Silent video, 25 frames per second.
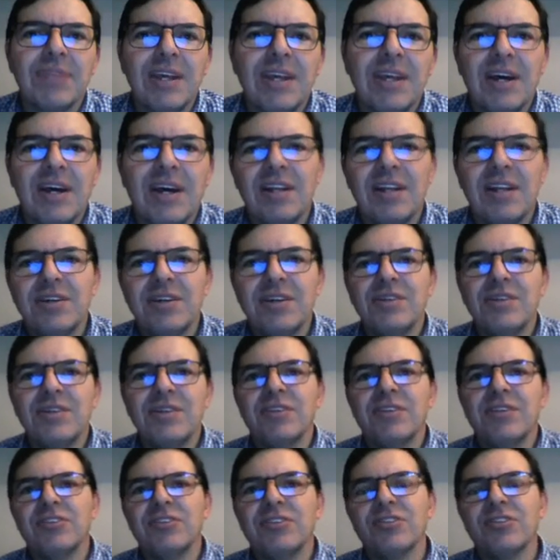Hello,
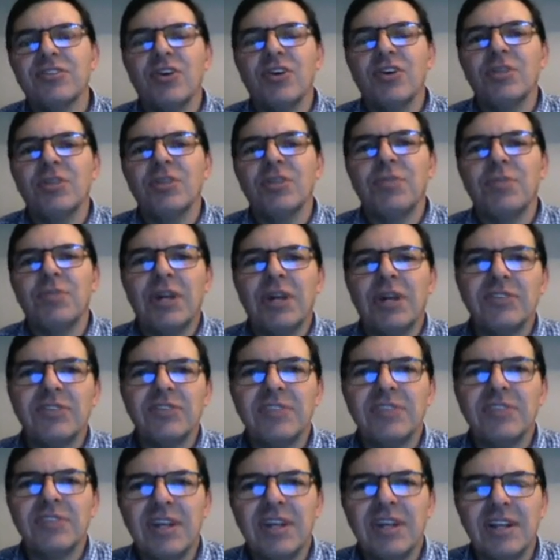this is Colin
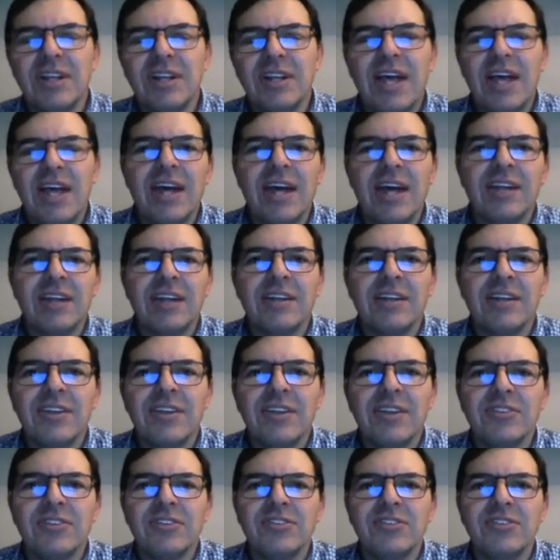Brazendale, and
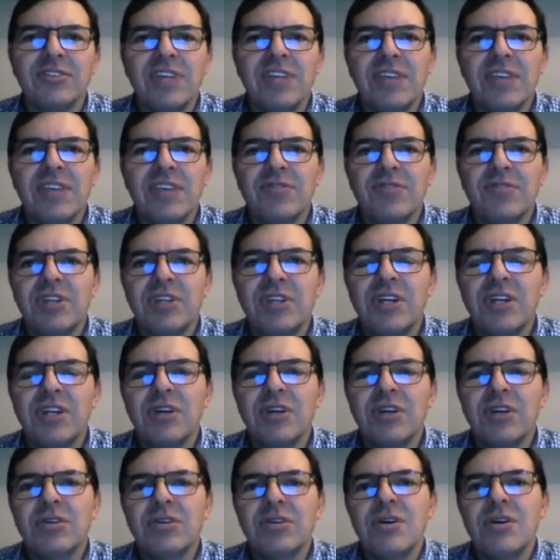this is another
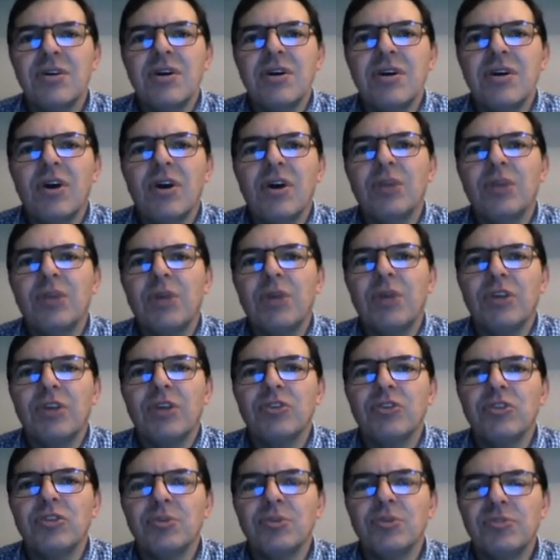video on my
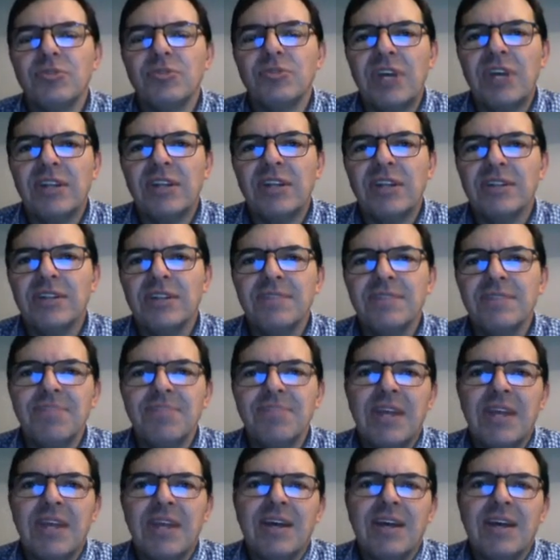YouTube channel.
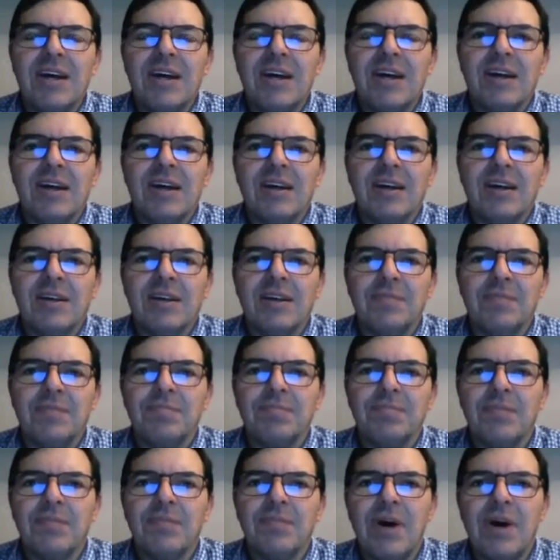
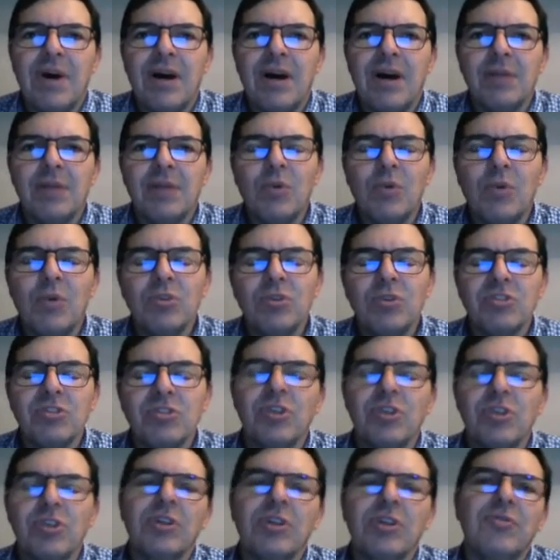I'm always
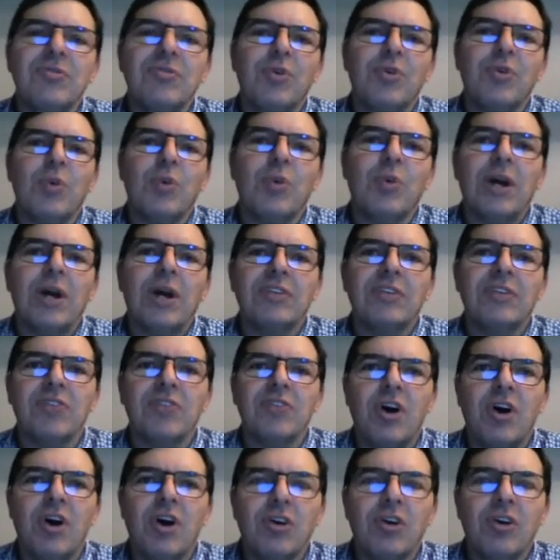looking for ways
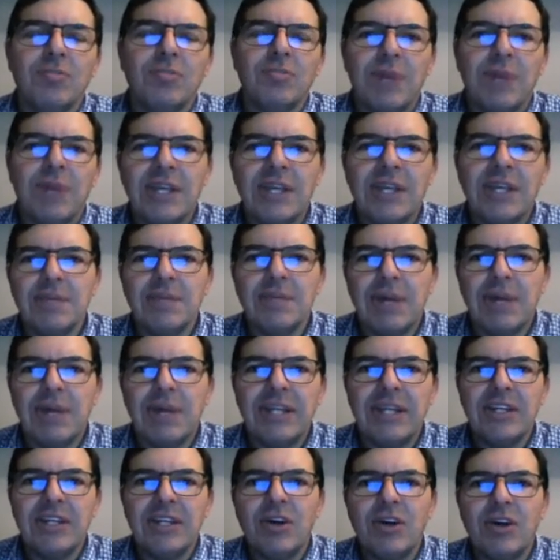of making
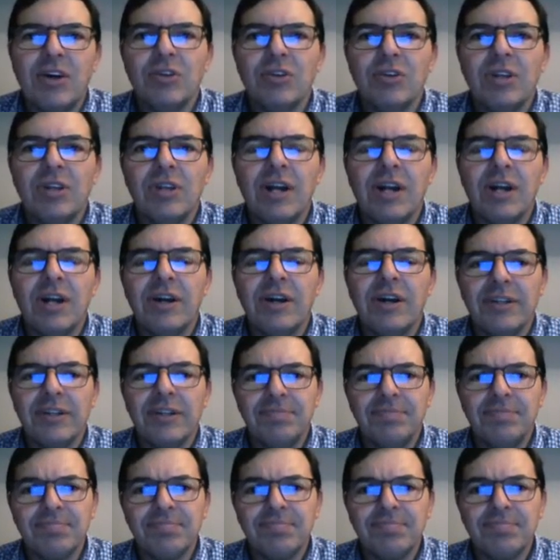money online,